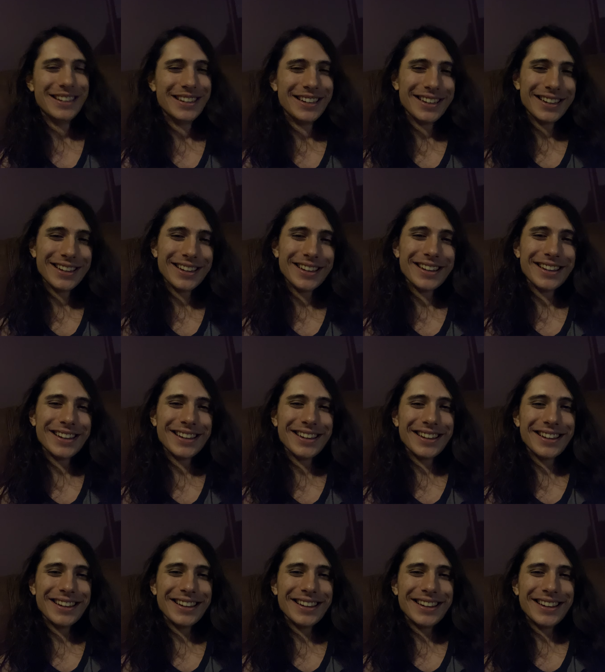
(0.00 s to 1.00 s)

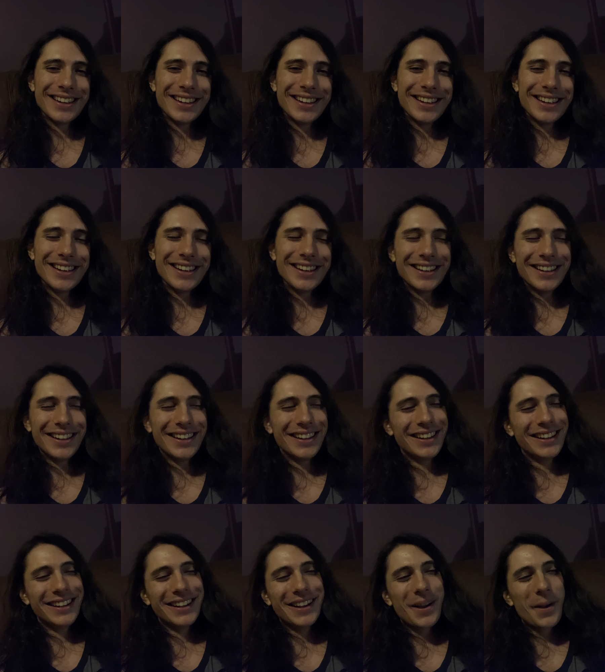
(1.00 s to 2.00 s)

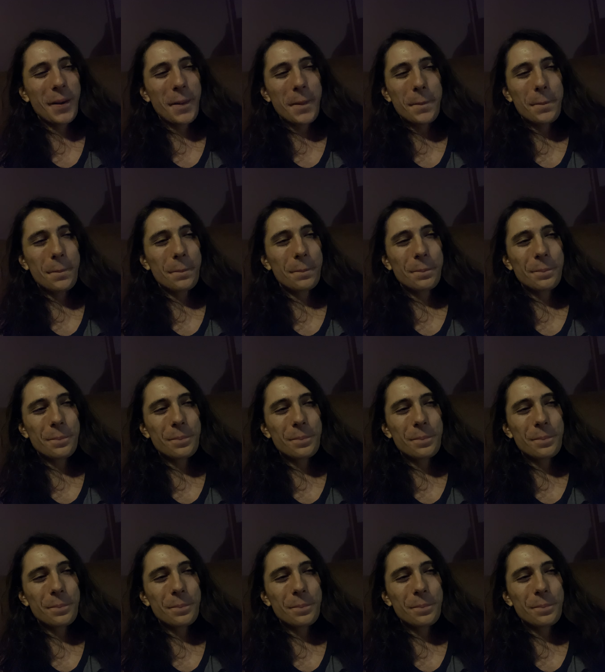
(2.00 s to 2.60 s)
(no one is talking)